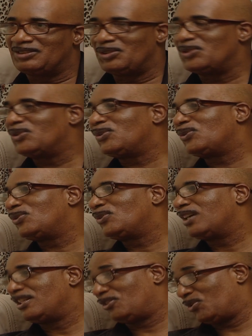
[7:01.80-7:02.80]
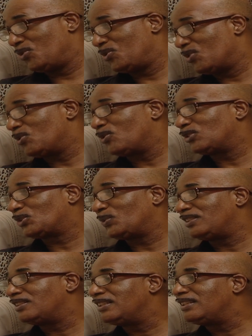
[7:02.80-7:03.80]
you know, as you know,
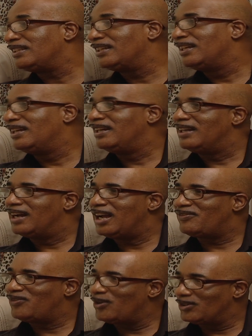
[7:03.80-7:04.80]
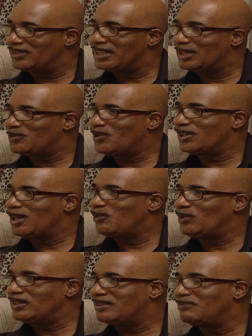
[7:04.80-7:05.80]
Sweet Tea, I followed that one up
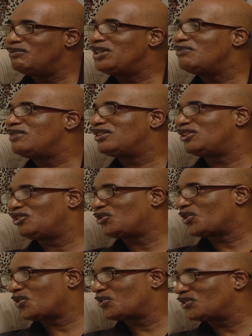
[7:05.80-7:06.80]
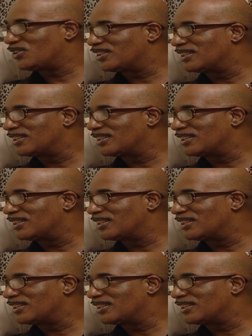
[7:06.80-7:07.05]
with Me and Mrs. Jones.